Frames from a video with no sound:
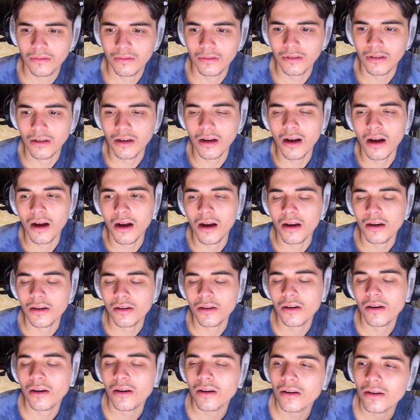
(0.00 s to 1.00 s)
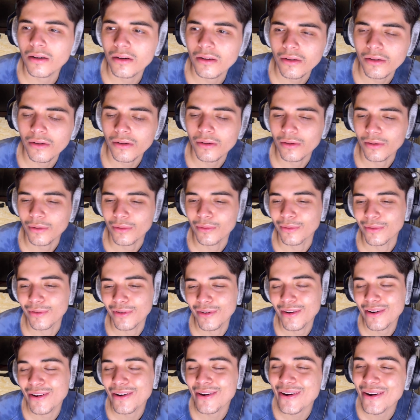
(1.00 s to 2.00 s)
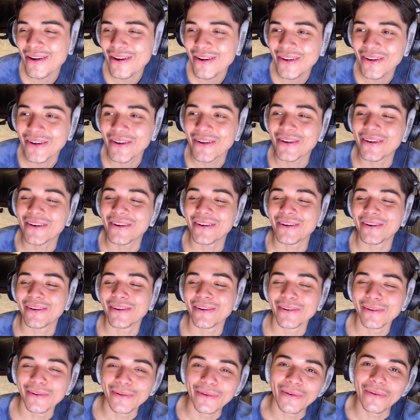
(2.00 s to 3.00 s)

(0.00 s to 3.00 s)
Ah, oh, no, no.